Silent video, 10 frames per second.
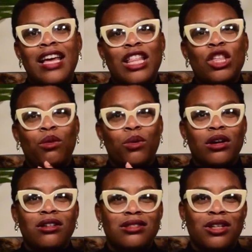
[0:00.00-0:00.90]
in the
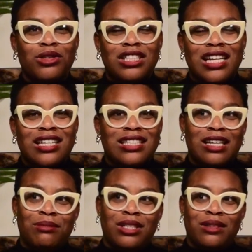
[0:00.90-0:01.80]
world, those things
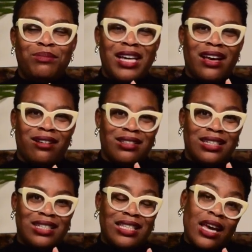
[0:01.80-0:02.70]
seem to be held
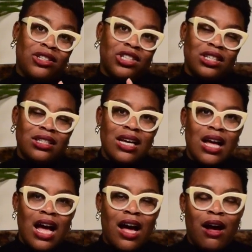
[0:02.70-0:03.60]
in attention,
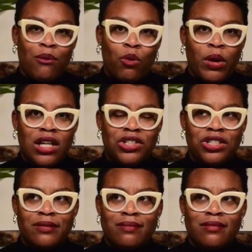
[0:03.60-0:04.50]

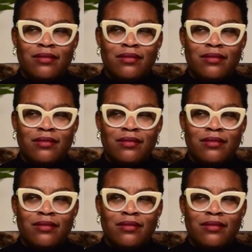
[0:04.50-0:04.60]
which